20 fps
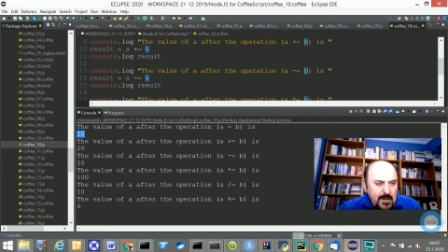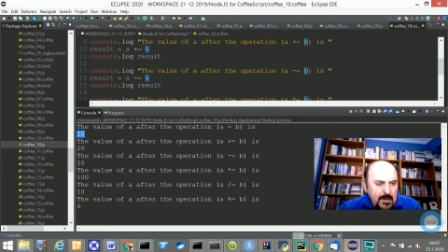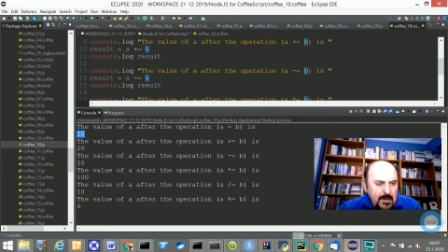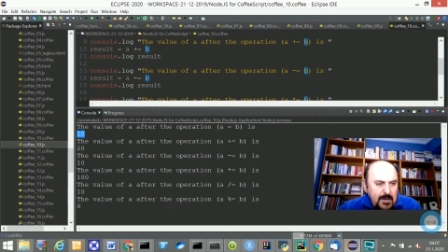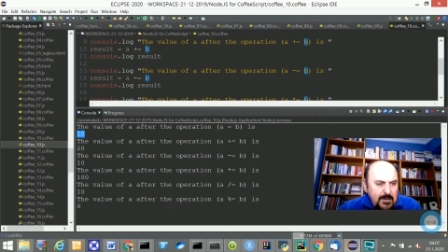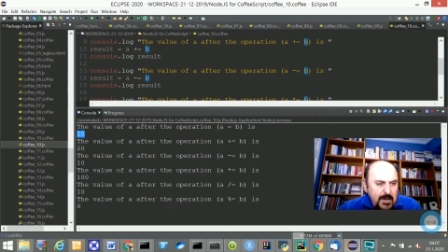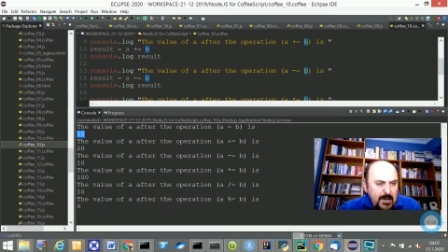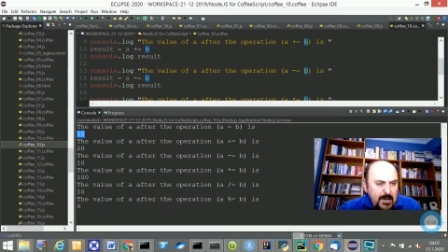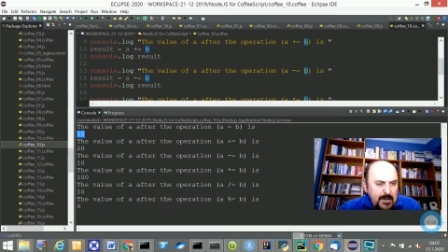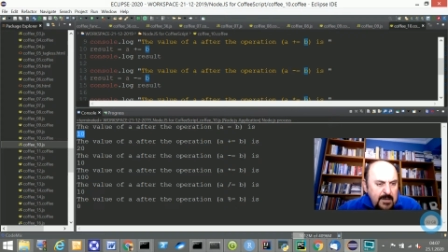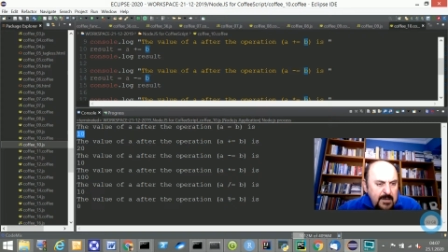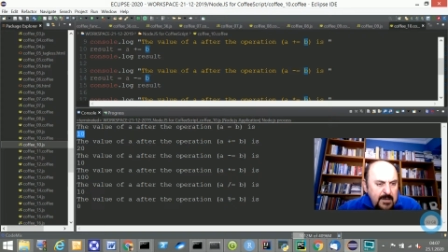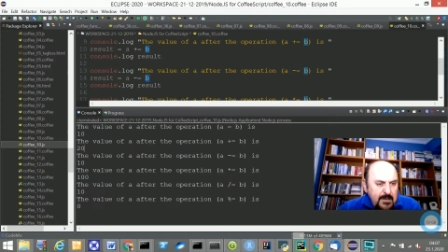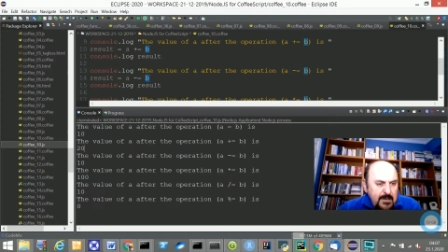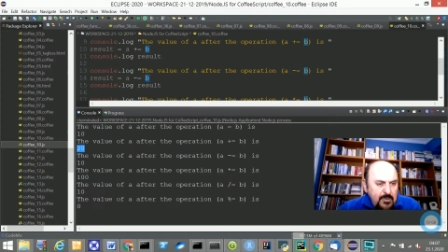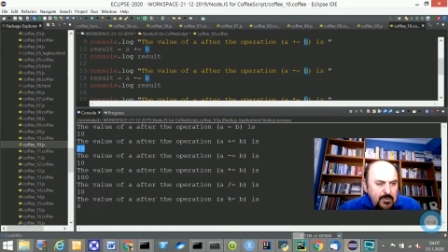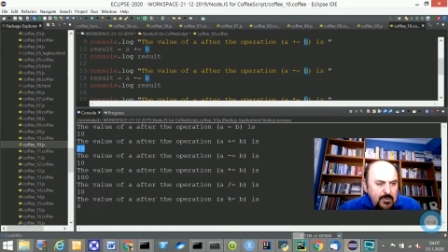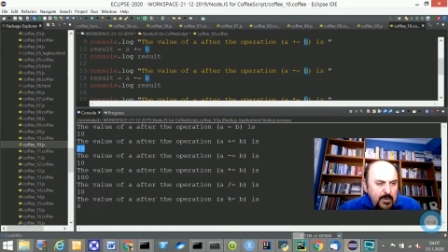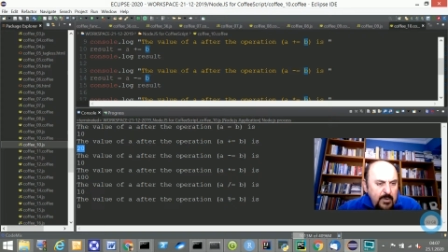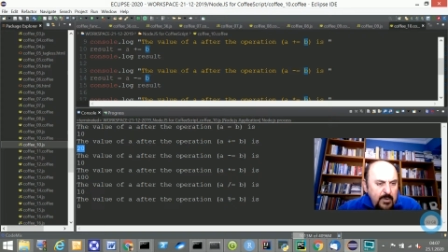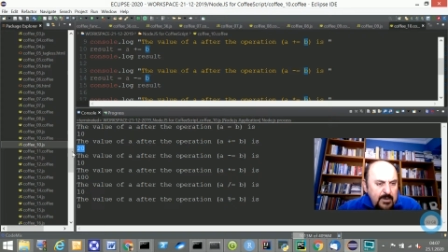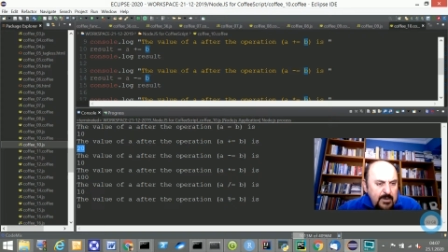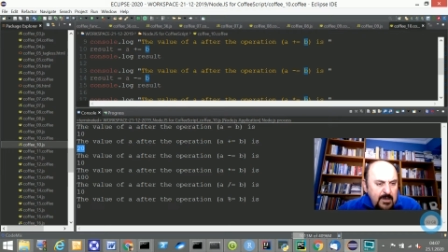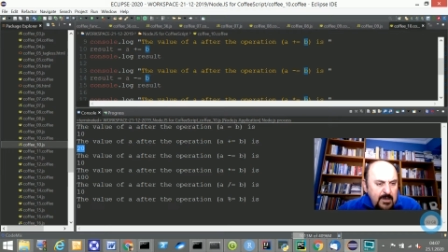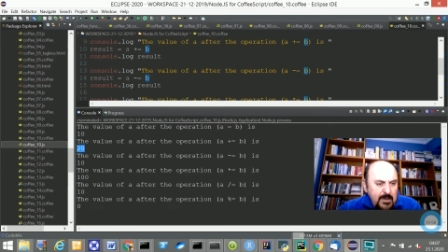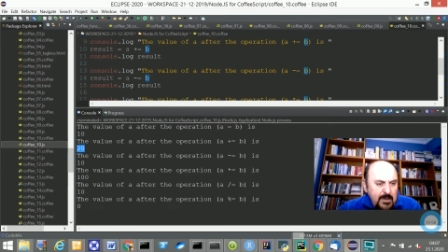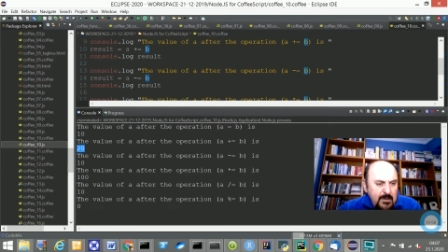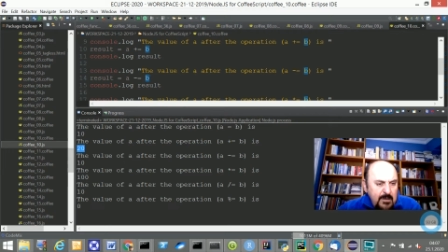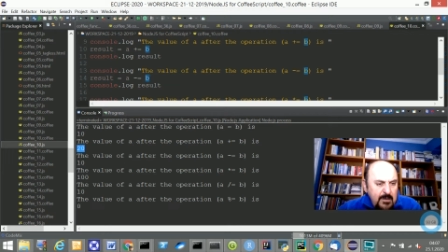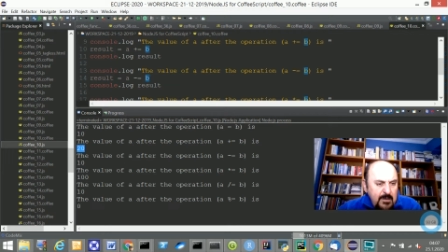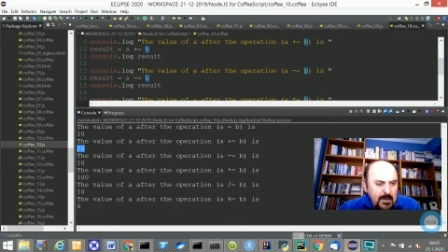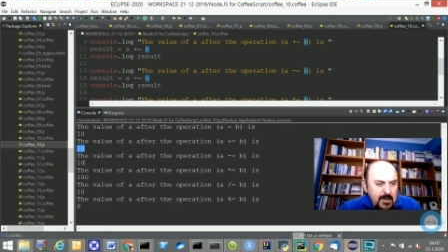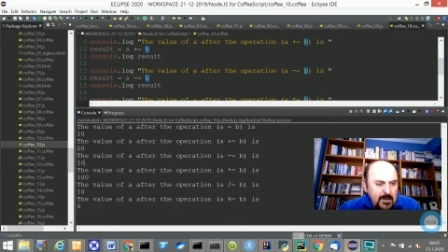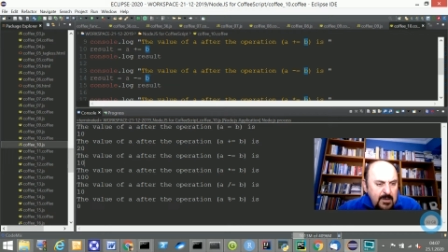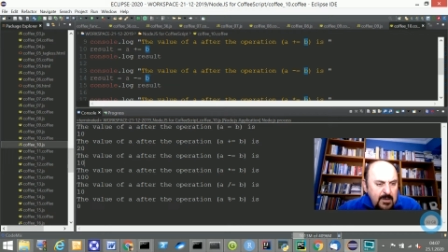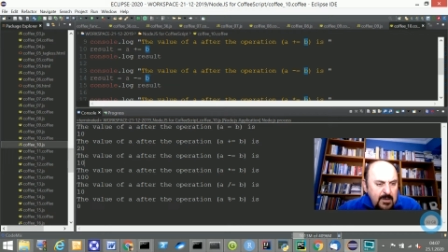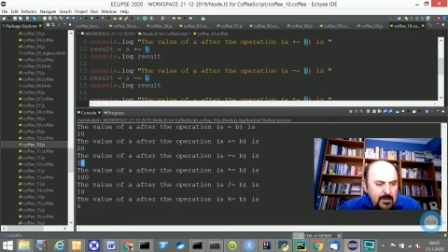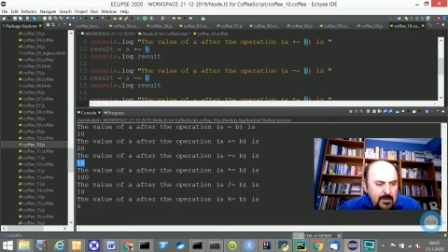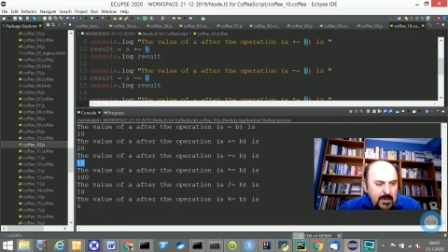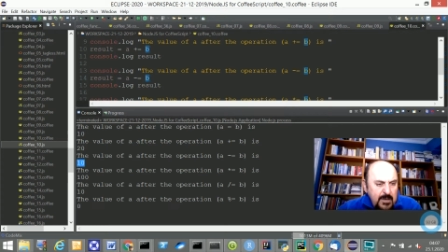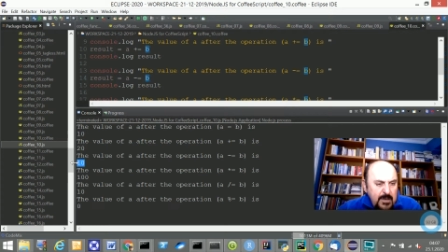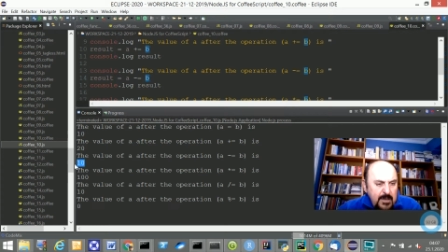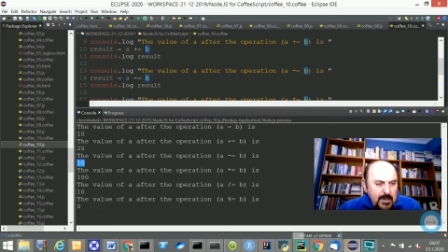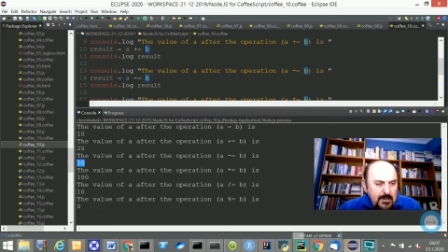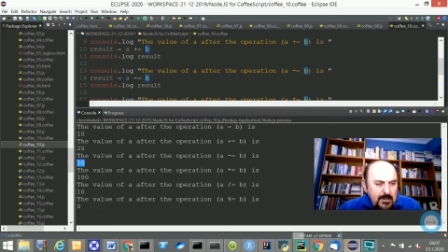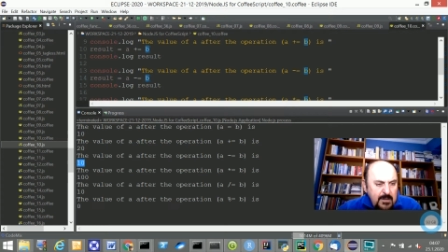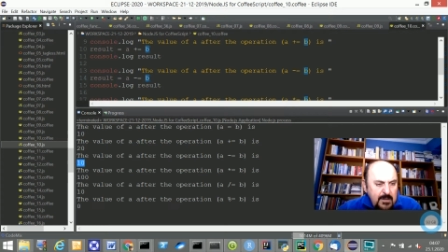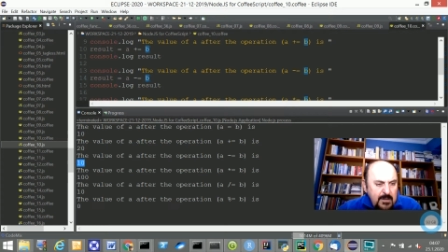10, 20, 10,